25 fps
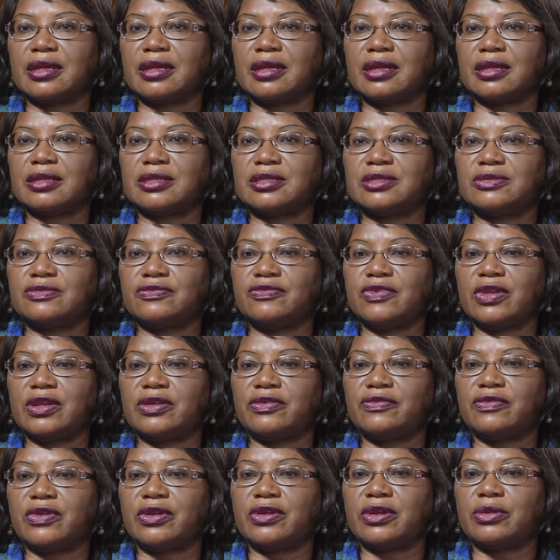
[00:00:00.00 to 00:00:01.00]
it's
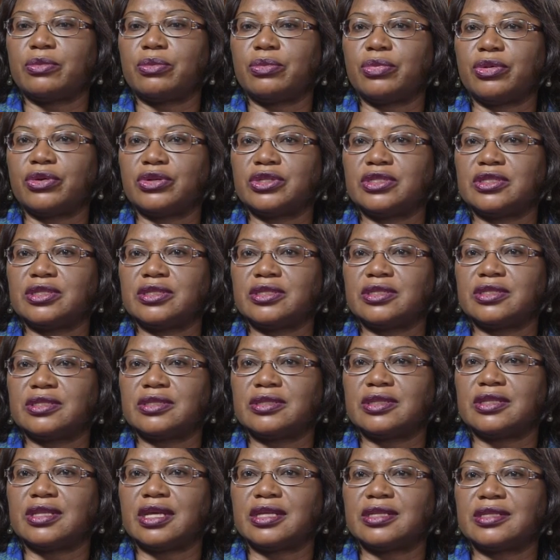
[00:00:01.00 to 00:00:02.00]
very, very important
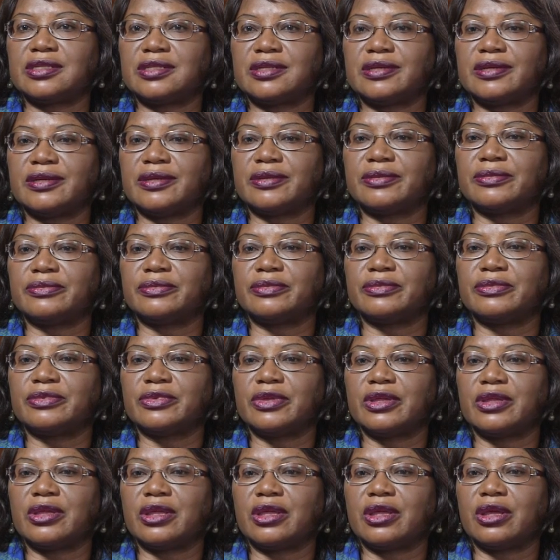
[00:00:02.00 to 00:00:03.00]
that
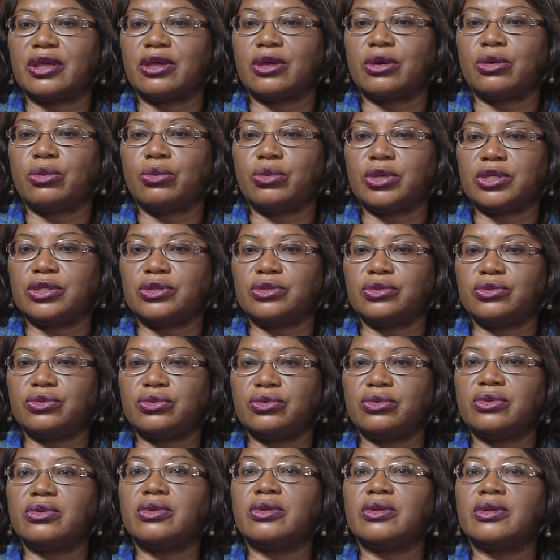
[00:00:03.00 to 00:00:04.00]
we
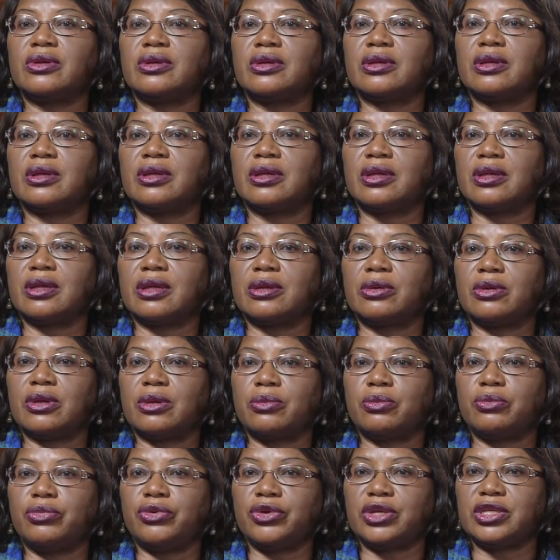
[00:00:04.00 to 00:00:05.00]
do
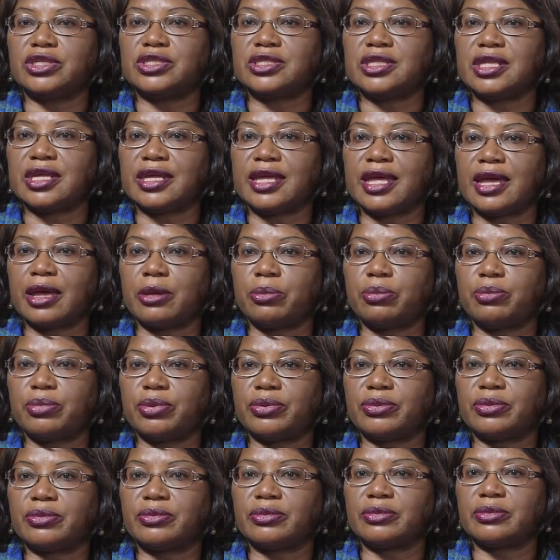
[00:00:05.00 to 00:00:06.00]
bridge the
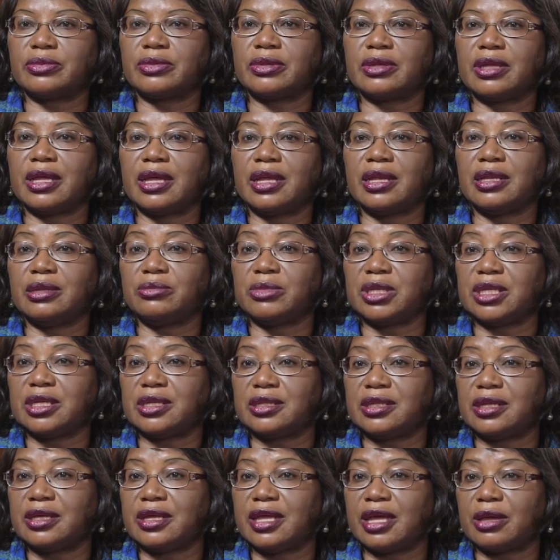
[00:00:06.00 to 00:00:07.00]
gap,
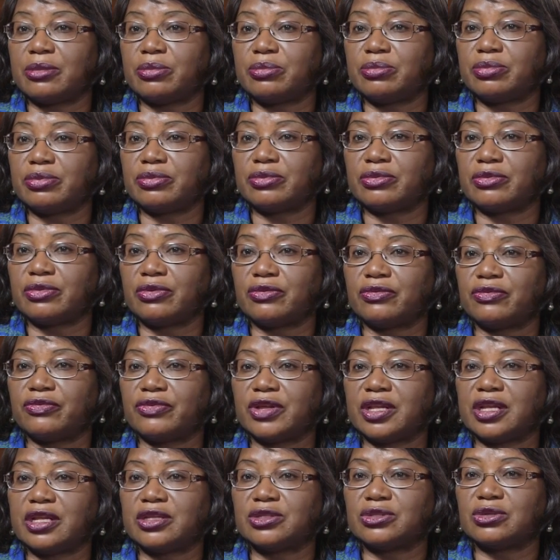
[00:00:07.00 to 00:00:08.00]
eliminate the gap of
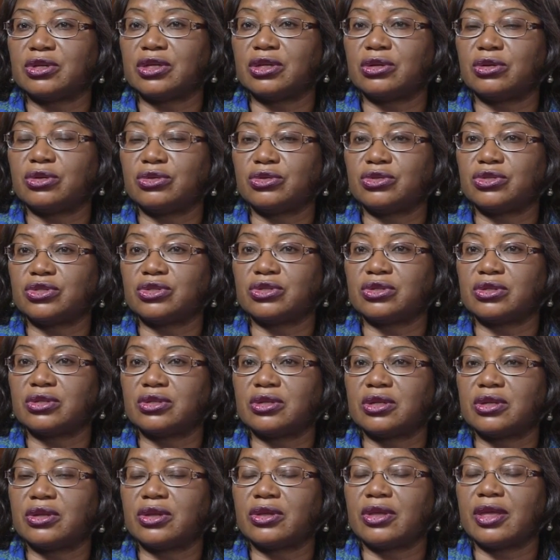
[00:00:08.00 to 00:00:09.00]
financial
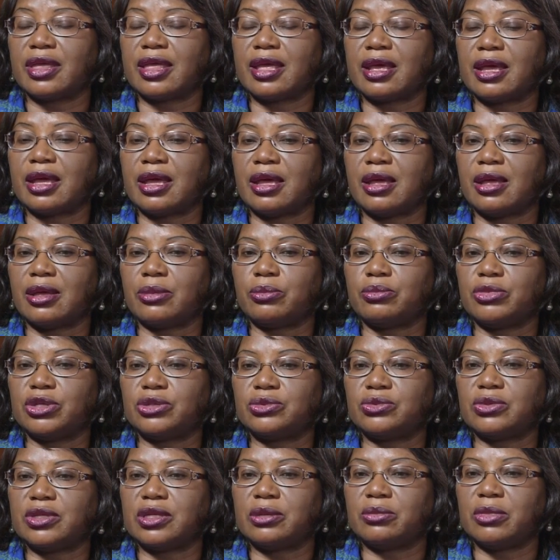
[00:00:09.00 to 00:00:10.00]
inclusion
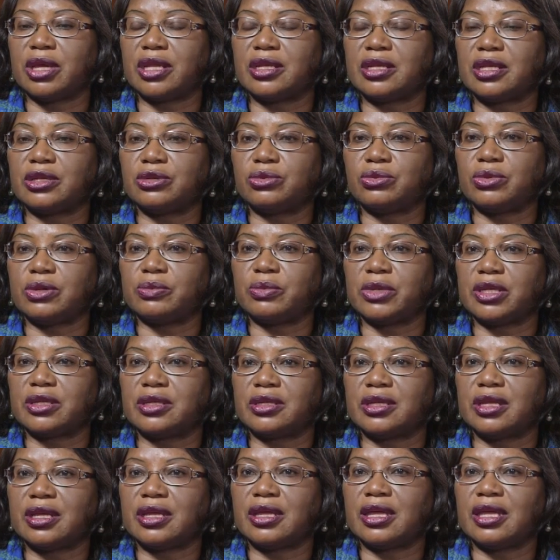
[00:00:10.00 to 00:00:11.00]
between men and
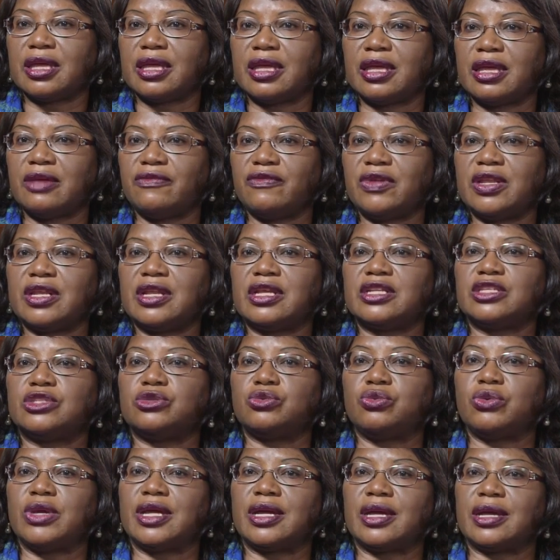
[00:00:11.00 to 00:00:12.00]
women, even
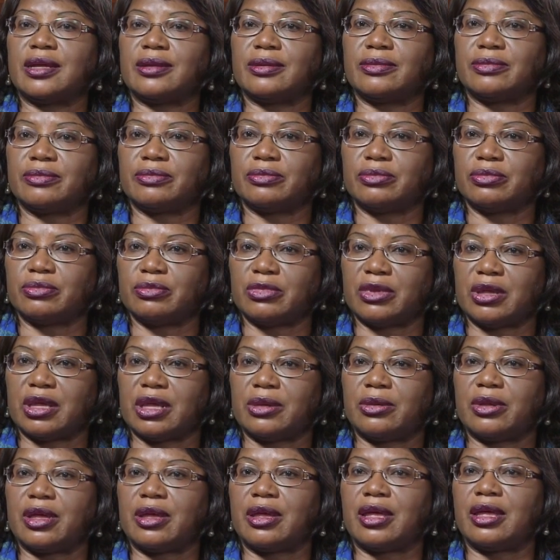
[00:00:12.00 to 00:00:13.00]
as we are
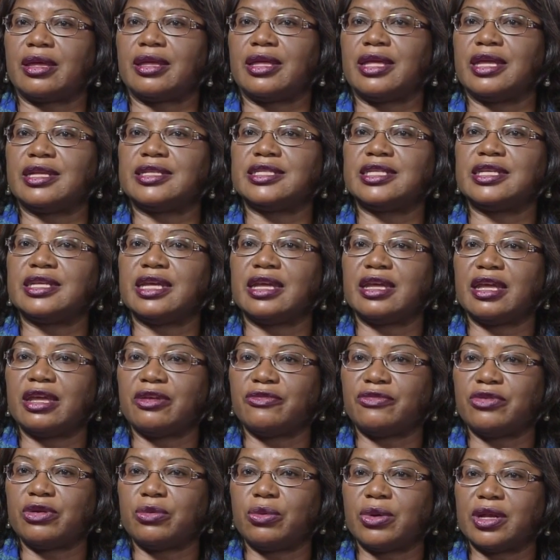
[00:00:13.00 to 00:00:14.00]
getting
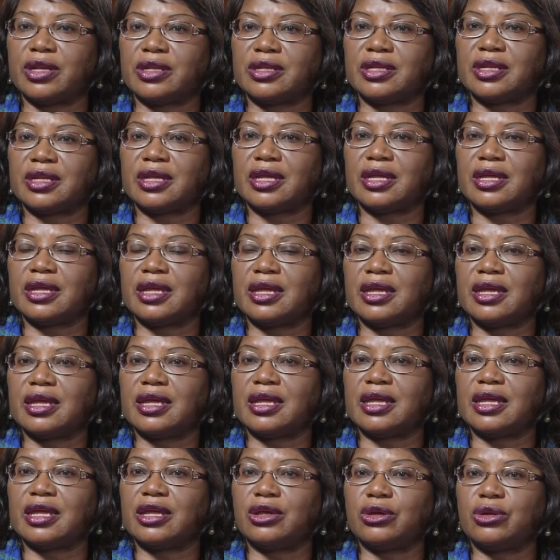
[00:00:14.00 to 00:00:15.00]
everyone
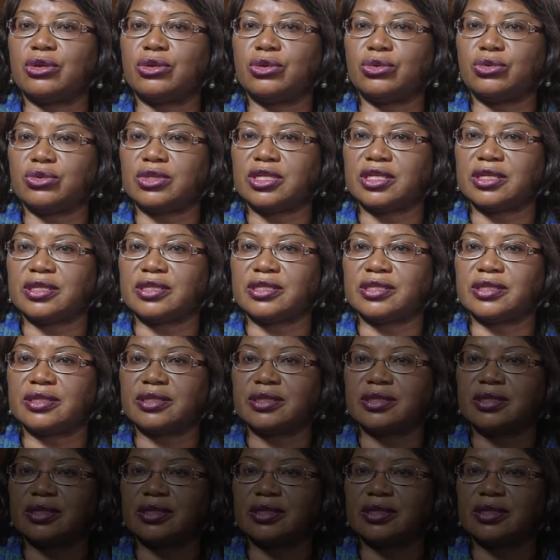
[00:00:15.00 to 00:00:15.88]
included